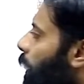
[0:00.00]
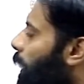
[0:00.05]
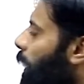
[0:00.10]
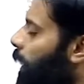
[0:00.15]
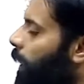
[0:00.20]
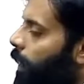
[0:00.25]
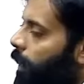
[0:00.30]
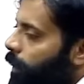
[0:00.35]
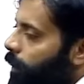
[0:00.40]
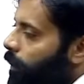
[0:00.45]

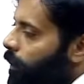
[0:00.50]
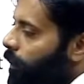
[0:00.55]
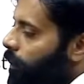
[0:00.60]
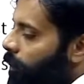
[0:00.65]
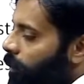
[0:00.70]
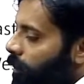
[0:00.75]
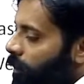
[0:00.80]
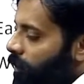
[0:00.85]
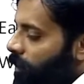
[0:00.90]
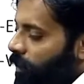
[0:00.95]
and
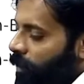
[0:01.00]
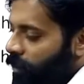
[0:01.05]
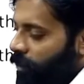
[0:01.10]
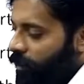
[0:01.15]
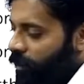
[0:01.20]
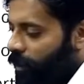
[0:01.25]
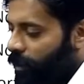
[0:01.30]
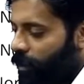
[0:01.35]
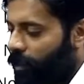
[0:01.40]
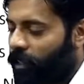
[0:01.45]

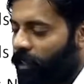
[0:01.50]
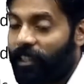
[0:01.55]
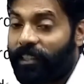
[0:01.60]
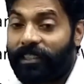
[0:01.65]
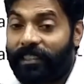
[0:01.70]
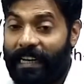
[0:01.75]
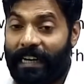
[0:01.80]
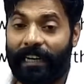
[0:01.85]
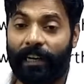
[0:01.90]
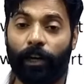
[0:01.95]
the
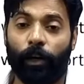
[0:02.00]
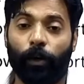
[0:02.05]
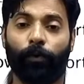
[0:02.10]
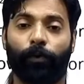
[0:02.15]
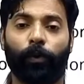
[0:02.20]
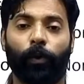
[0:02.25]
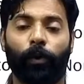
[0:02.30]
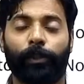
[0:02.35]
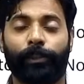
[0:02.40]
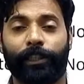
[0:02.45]
standard of
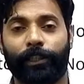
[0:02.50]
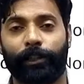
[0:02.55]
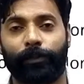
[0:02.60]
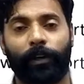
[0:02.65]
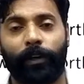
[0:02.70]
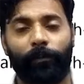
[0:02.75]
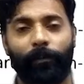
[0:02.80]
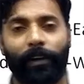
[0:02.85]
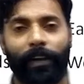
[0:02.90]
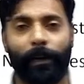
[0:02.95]
questions
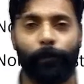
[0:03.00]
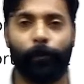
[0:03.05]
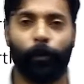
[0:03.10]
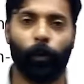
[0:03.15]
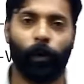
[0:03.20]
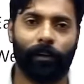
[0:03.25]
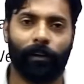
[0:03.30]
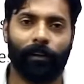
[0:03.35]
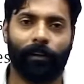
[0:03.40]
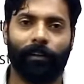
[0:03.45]
were very
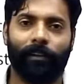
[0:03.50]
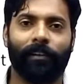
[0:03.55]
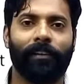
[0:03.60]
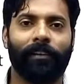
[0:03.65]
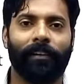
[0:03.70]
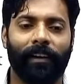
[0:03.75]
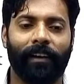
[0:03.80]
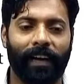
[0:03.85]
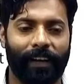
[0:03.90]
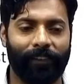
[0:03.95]
poor,
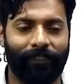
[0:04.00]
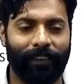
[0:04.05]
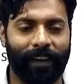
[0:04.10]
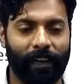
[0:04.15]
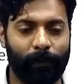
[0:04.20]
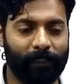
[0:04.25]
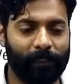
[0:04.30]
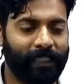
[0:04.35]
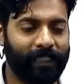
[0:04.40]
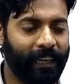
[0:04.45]
if I'll
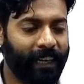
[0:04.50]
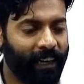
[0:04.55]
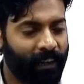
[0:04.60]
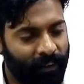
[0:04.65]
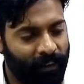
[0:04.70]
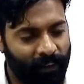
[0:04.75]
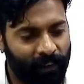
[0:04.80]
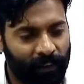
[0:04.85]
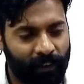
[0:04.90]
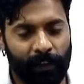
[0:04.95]
be saying.
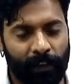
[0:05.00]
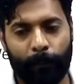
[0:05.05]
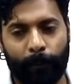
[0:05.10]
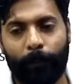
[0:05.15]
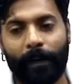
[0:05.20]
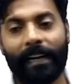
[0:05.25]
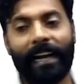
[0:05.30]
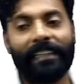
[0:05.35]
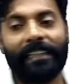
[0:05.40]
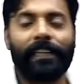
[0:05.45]

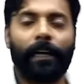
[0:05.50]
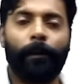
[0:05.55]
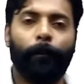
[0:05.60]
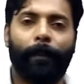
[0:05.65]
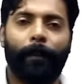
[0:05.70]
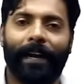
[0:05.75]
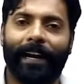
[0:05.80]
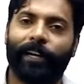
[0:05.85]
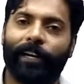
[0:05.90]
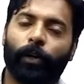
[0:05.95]
But as
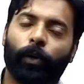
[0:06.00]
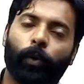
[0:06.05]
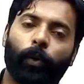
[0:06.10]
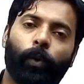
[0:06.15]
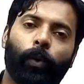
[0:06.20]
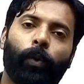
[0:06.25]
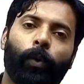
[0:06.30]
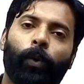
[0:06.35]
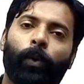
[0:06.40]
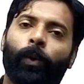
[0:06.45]
compared
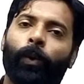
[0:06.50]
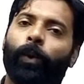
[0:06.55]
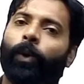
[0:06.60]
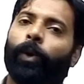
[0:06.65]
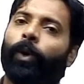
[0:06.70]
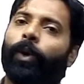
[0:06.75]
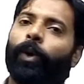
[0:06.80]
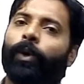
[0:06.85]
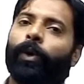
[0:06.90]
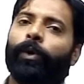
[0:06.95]
to
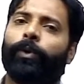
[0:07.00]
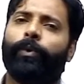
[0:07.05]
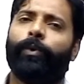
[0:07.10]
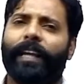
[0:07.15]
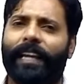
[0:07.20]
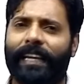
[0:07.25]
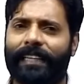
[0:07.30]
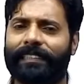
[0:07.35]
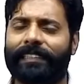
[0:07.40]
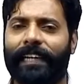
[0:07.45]

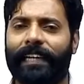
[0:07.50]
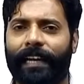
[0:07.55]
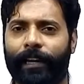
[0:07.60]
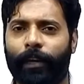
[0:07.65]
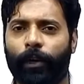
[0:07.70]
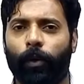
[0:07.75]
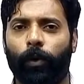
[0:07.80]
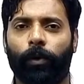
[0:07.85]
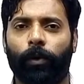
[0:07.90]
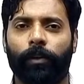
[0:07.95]
today's
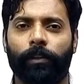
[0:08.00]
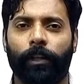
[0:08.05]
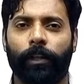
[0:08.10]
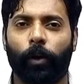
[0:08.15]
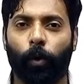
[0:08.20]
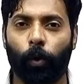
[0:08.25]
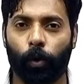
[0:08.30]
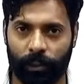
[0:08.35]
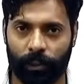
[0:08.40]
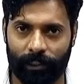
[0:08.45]
scenario, the
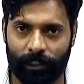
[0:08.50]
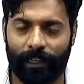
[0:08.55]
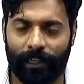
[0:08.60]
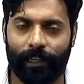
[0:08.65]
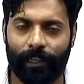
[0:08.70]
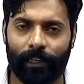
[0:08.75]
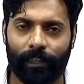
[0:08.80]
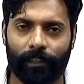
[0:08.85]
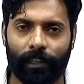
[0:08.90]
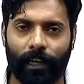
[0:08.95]
coaching
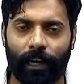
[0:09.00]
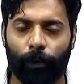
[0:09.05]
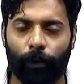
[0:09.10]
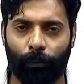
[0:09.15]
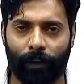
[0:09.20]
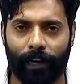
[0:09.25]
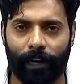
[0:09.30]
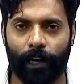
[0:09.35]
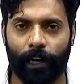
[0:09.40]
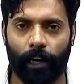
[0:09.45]
centers are
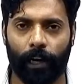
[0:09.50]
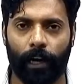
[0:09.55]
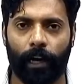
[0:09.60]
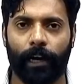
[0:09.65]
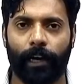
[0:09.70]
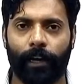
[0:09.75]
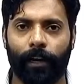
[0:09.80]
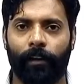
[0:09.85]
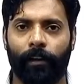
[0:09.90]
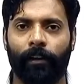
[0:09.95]
very
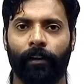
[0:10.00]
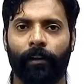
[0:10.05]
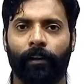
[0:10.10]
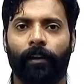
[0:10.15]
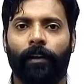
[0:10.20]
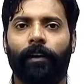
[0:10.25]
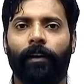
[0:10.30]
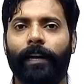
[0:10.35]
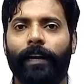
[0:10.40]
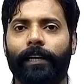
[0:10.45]
high,
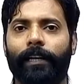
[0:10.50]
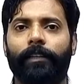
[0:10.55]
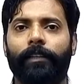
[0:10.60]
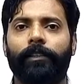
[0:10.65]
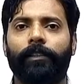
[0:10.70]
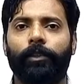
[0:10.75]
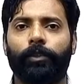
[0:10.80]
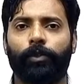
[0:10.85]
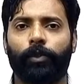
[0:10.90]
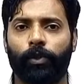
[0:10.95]
right?
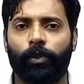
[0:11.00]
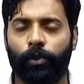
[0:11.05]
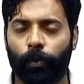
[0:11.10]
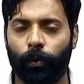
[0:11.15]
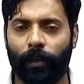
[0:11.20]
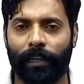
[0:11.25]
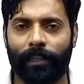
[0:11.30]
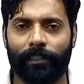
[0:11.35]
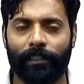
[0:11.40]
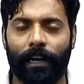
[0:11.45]
So
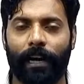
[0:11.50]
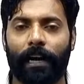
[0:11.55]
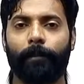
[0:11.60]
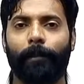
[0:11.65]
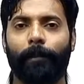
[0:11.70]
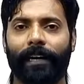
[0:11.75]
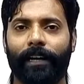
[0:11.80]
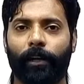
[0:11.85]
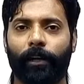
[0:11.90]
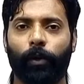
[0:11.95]
students are
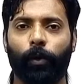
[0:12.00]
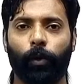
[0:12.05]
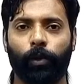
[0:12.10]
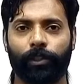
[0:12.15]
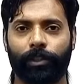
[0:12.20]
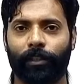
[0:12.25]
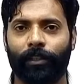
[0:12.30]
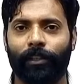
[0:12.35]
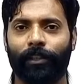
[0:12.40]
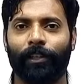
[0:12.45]
better
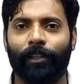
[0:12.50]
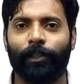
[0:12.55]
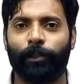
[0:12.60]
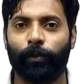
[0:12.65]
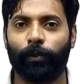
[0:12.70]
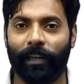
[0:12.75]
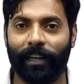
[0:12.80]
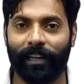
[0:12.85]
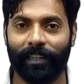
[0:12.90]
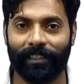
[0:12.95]
coached,
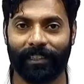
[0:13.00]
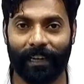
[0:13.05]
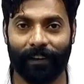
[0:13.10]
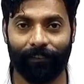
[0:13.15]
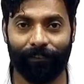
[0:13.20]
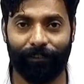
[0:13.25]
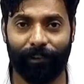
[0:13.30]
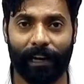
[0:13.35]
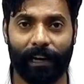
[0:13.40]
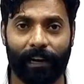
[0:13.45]
students
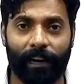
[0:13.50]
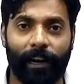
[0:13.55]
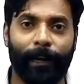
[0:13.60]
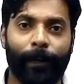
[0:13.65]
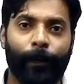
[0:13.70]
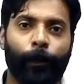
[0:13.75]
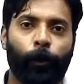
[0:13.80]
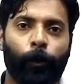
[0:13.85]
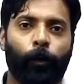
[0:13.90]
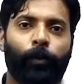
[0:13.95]
have better
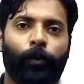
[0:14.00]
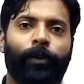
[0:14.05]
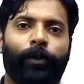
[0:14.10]
IQs,